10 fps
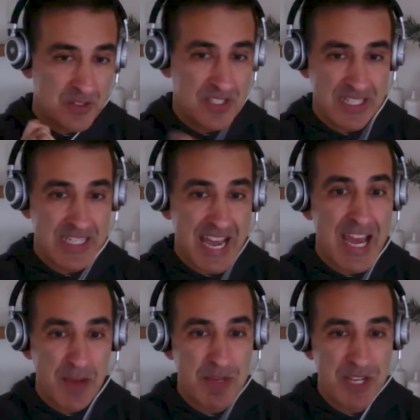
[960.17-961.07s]
you to
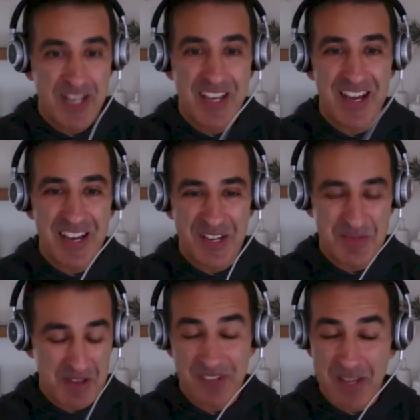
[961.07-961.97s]
dab,
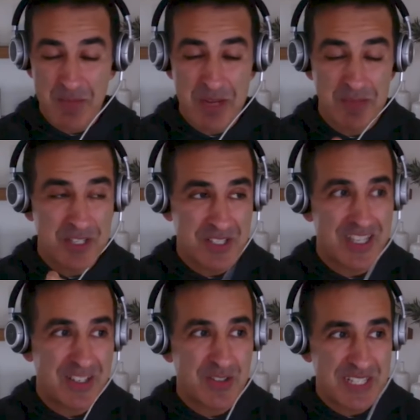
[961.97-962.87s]
and flat paintbrush
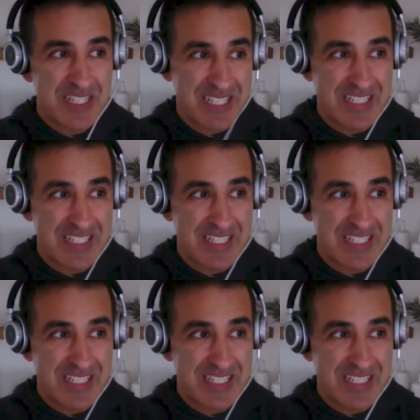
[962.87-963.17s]
allowed you to